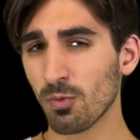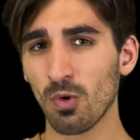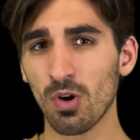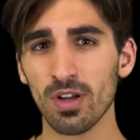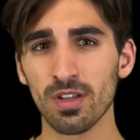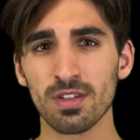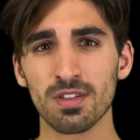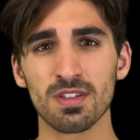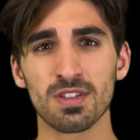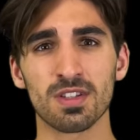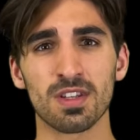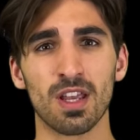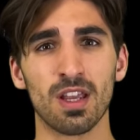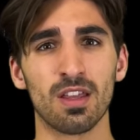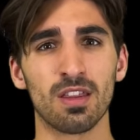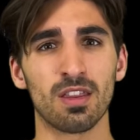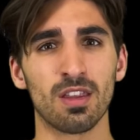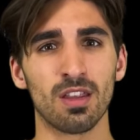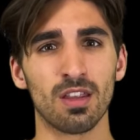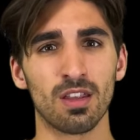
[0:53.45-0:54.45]
ones
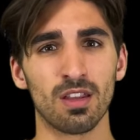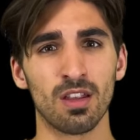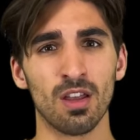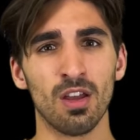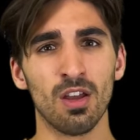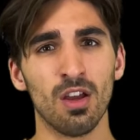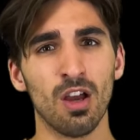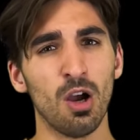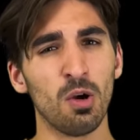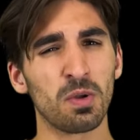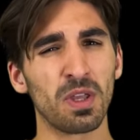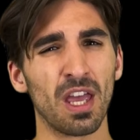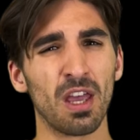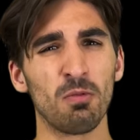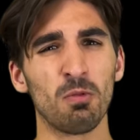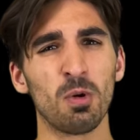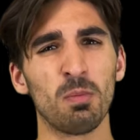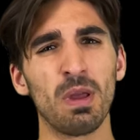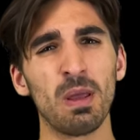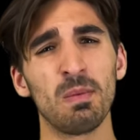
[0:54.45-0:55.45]
say that, okay,
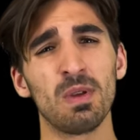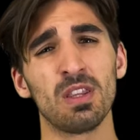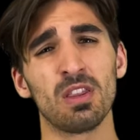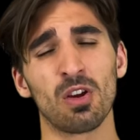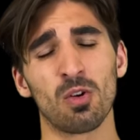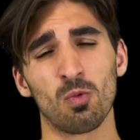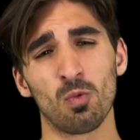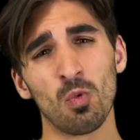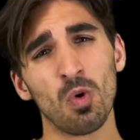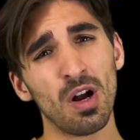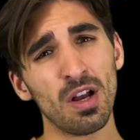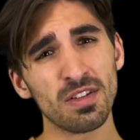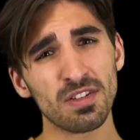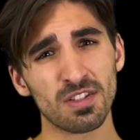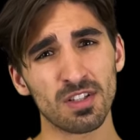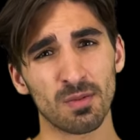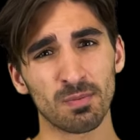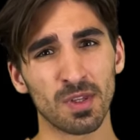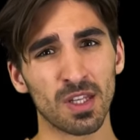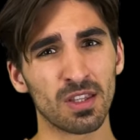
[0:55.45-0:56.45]
well, maybe there was
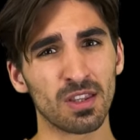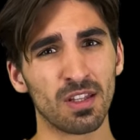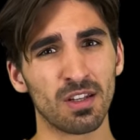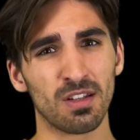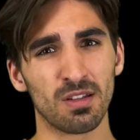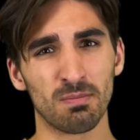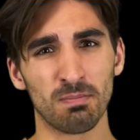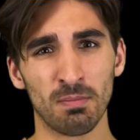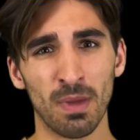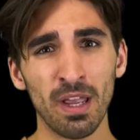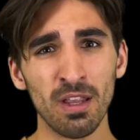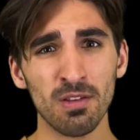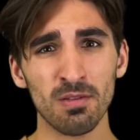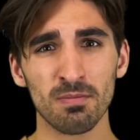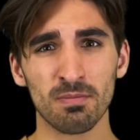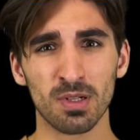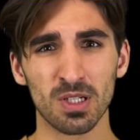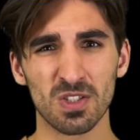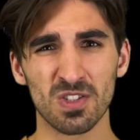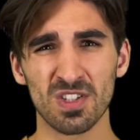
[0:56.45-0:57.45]
something that it
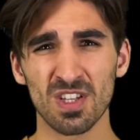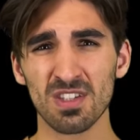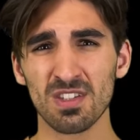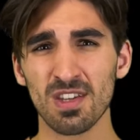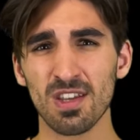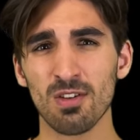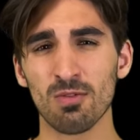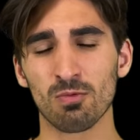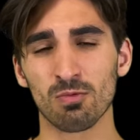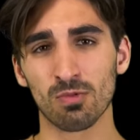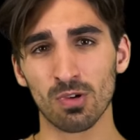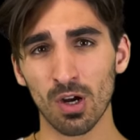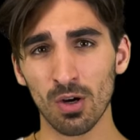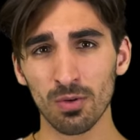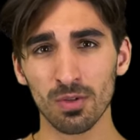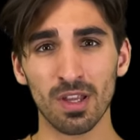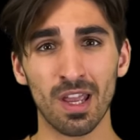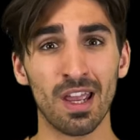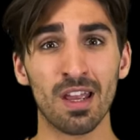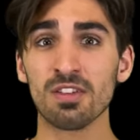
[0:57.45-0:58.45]
meant, but since he
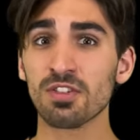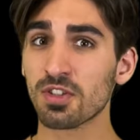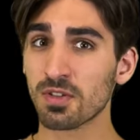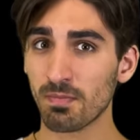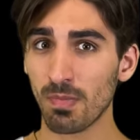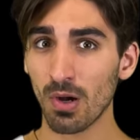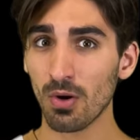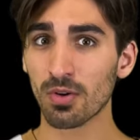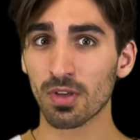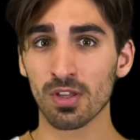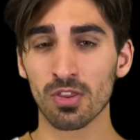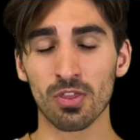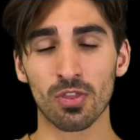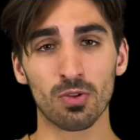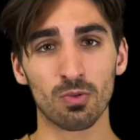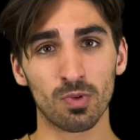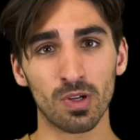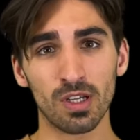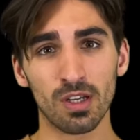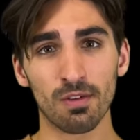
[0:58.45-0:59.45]
wrote and spoke in
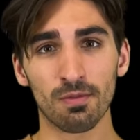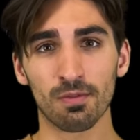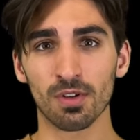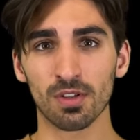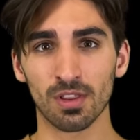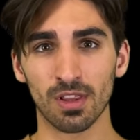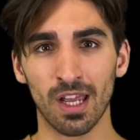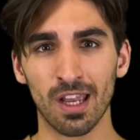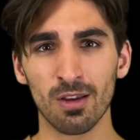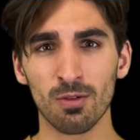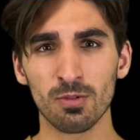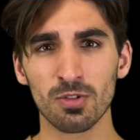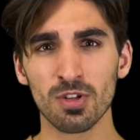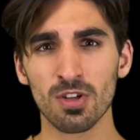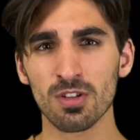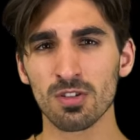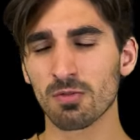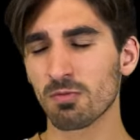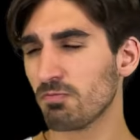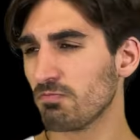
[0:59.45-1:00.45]
three different languages,